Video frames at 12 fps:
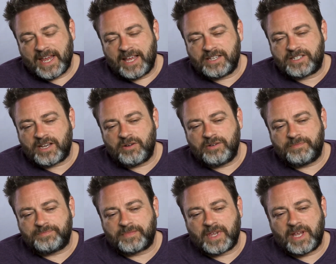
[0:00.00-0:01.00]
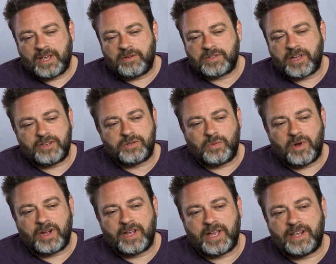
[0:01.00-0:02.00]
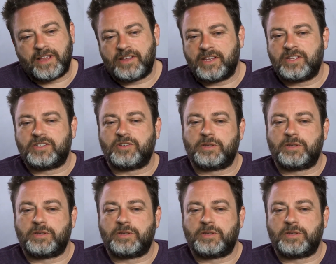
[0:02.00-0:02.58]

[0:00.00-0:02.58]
and so I was going to work, and I, so